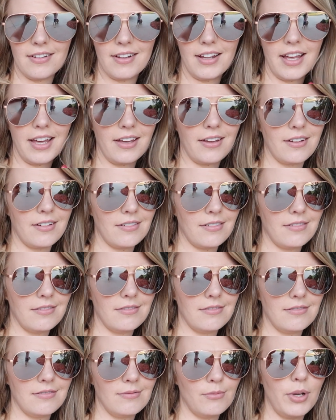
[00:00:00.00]
like,
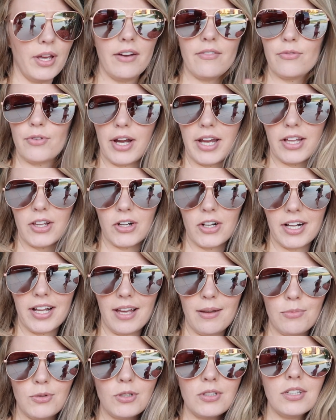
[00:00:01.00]
we have regular
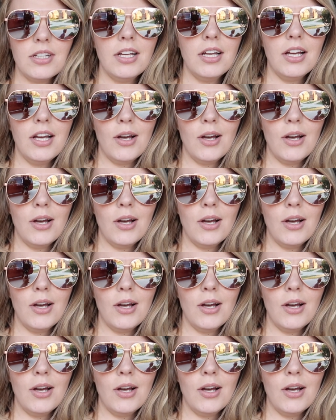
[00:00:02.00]
cable.